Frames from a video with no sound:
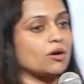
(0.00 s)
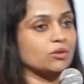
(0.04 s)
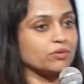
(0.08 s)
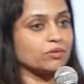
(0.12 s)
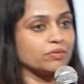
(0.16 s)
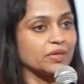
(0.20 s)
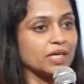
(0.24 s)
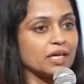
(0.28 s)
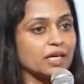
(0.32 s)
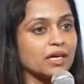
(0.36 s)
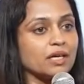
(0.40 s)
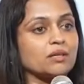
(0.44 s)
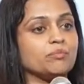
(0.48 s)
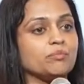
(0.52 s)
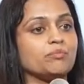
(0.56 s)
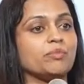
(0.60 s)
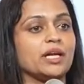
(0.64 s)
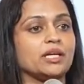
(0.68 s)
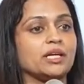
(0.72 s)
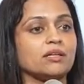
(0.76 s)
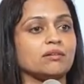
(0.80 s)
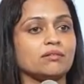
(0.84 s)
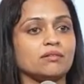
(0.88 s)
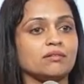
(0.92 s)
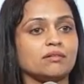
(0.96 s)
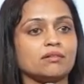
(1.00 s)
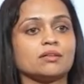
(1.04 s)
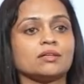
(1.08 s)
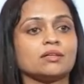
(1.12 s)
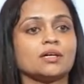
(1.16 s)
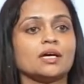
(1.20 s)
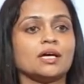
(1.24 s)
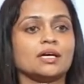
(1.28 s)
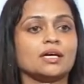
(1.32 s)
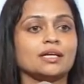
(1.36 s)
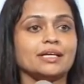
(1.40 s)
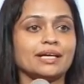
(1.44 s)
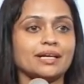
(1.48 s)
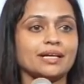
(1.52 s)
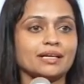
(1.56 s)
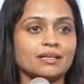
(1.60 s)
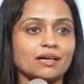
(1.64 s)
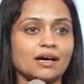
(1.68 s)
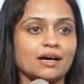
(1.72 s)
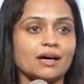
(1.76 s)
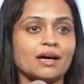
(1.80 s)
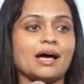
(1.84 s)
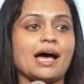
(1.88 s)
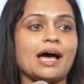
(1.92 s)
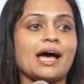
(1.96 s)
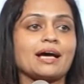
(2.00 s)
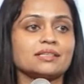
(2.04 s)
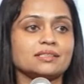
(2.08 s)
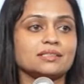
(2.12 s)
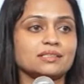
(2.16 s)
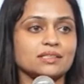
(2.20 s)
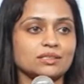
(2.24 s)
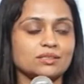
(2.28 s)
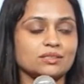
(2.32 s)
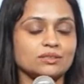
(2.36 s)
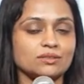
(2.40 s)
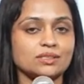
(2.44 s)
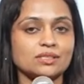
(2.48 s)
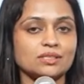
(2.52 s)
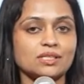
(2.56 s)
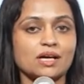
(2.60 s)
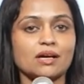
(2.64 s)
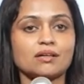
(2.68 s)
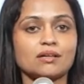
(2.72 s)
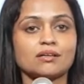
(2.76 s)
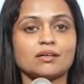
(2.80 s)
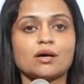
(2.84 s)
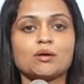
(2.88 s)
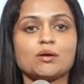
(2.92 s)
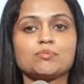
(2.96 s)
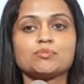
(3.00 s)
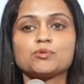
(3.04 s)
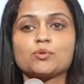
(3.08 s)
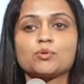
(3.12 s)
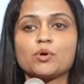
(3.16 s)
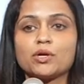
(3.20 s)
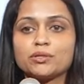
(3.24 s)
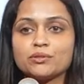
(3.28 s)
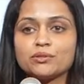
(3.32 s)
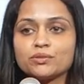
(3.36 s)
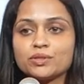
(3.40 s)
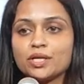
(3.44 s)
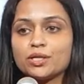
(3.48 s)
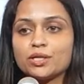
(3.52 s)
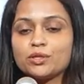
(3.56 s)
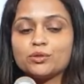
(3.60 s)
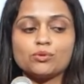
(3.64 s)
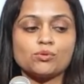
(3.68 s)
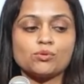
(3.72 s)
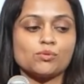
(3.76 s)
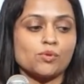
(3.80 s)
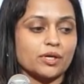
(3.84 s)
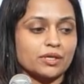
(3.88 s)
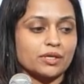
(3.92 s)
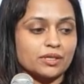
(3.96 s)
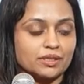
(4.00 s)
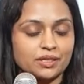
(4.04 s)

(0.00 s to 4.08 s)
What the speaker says: do we get better data access to startups, what do they do, what are